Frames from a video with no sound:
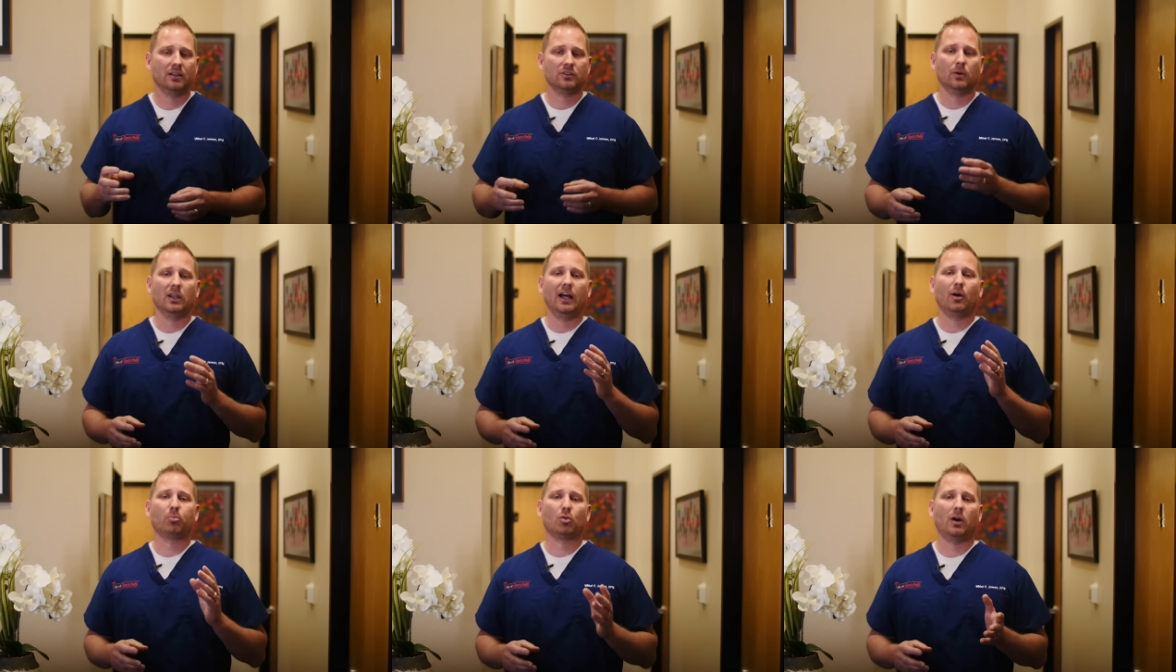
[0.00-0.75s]
to
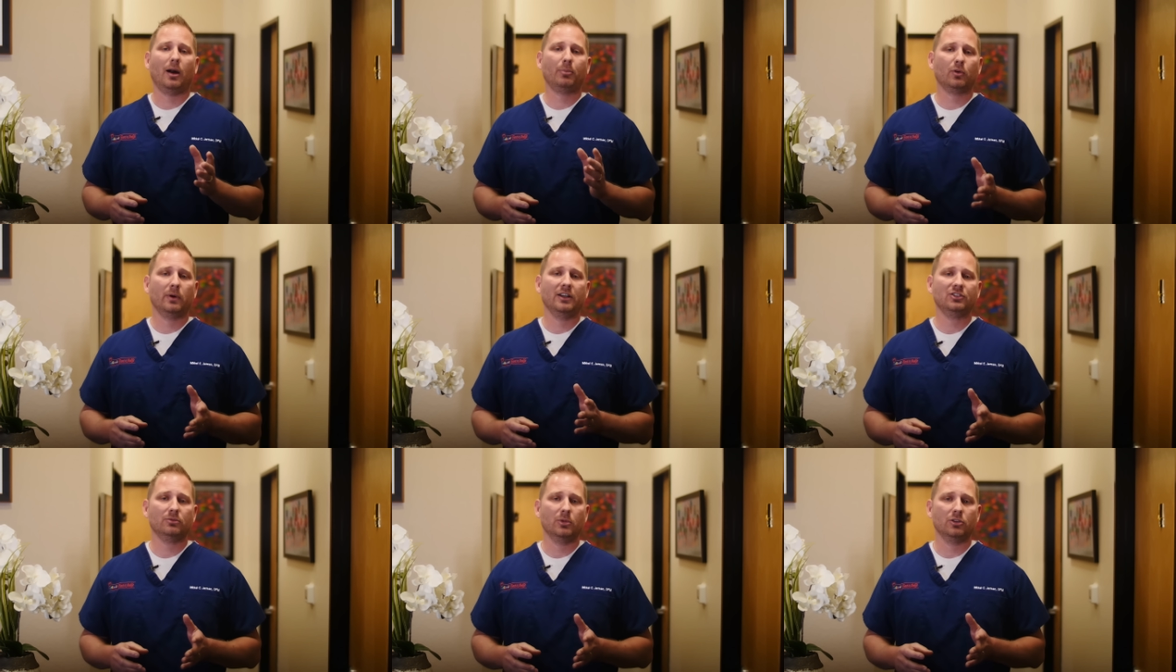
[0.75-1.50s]
allow proper
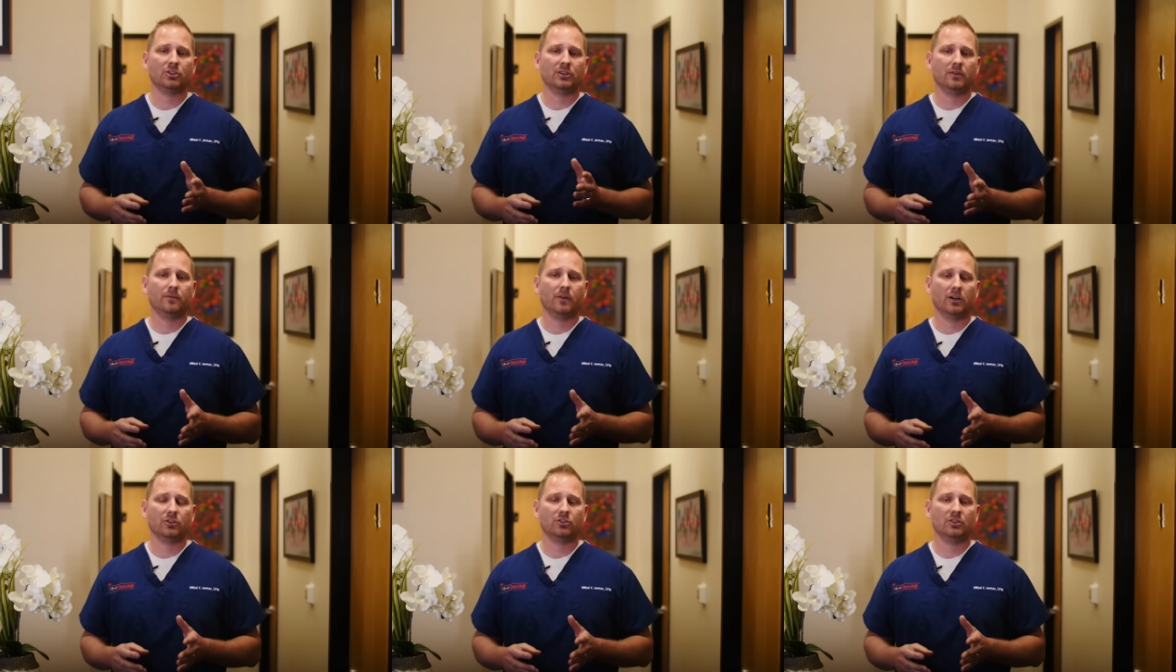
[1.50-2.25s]
range of motion and
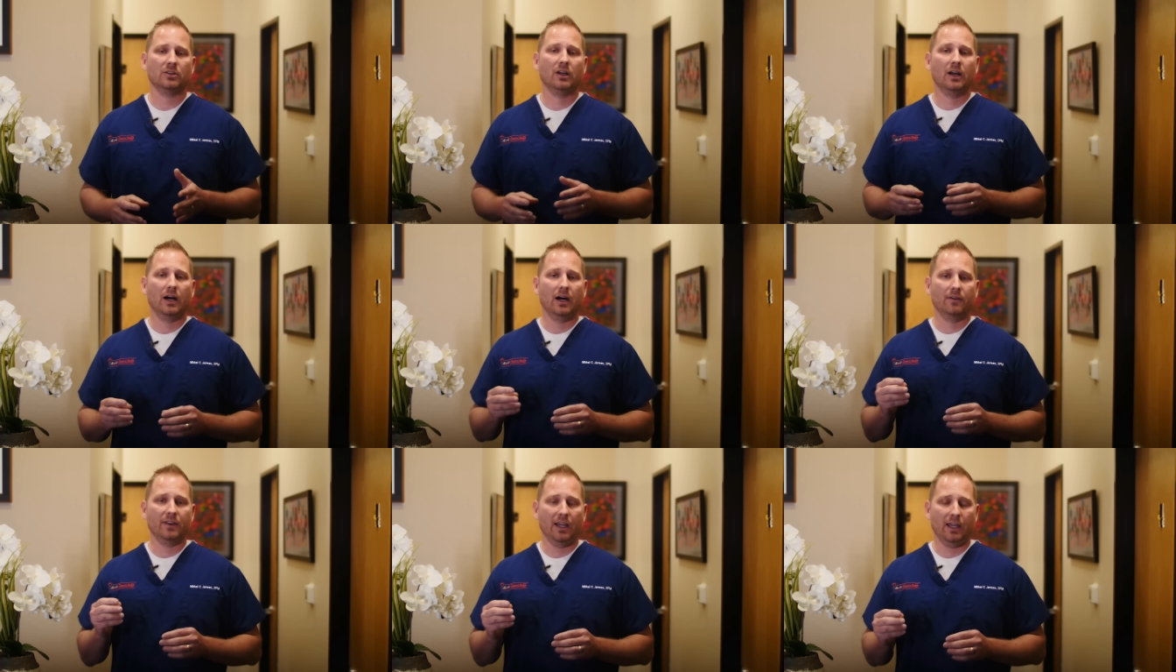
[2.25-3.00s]
function
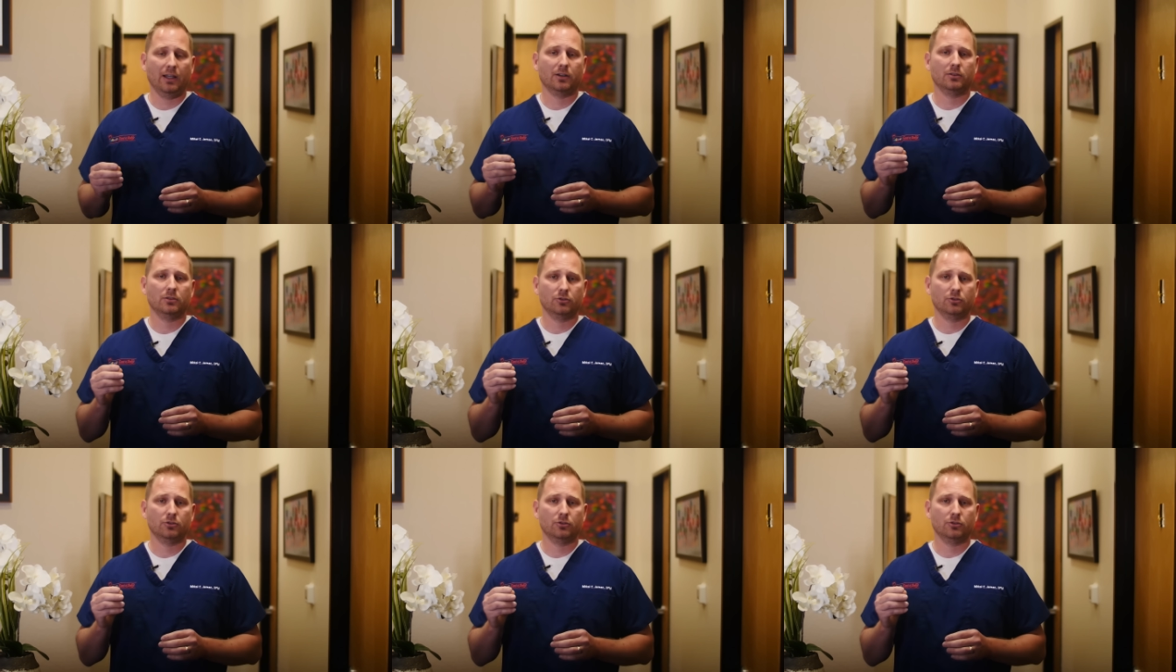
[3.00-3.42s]
of the ankle